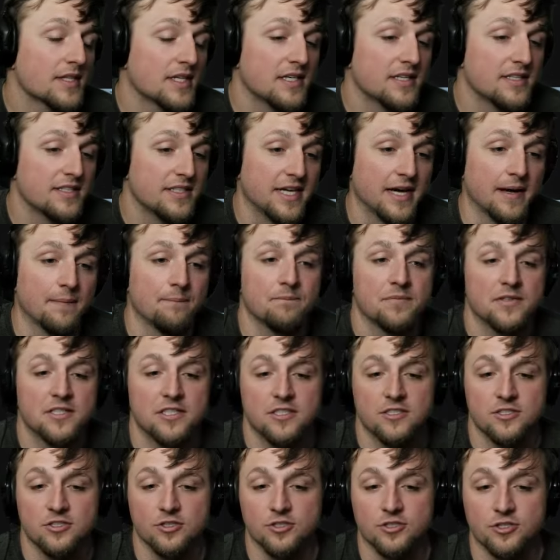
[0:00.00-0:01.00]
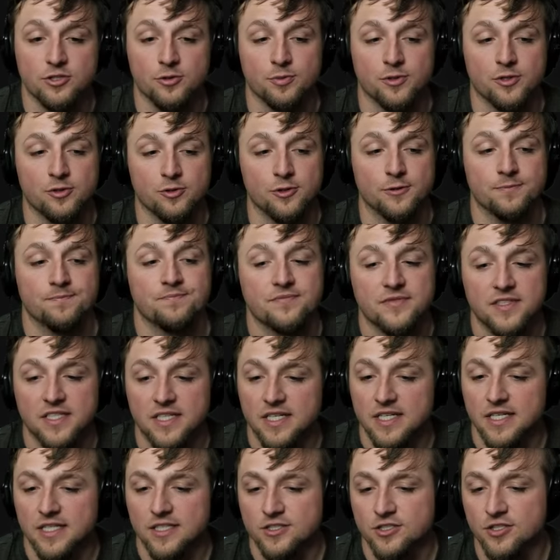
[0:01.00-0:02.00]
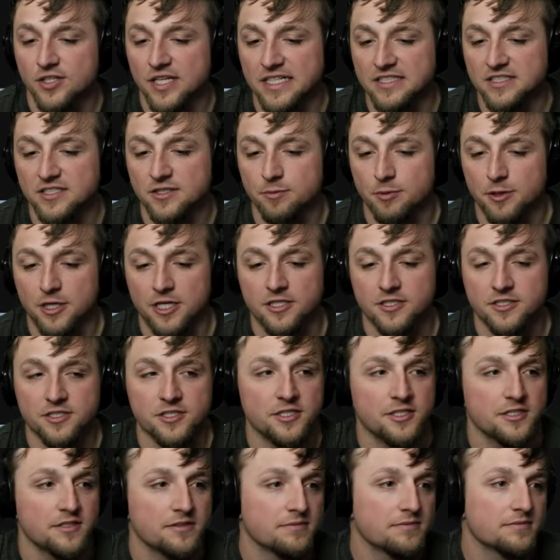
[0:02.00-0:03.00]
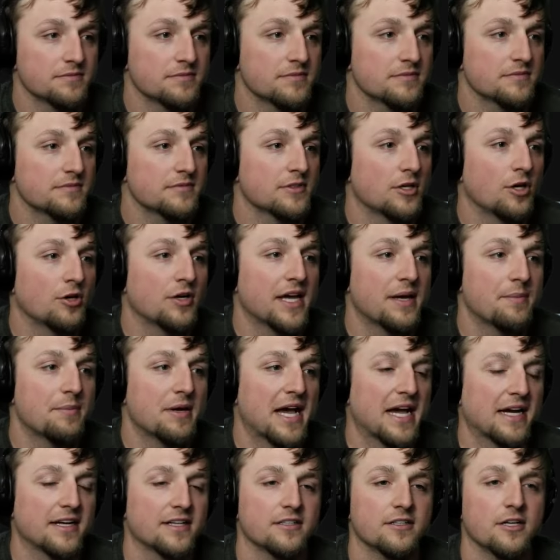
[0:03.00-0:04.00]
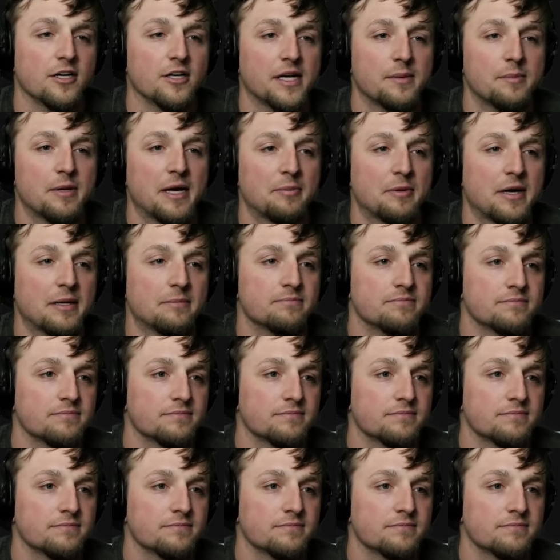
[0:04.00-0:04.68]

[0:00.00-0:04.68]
Yeah, so it's super cool. So that's the parser. Okay, back. Okay, bye, Prime.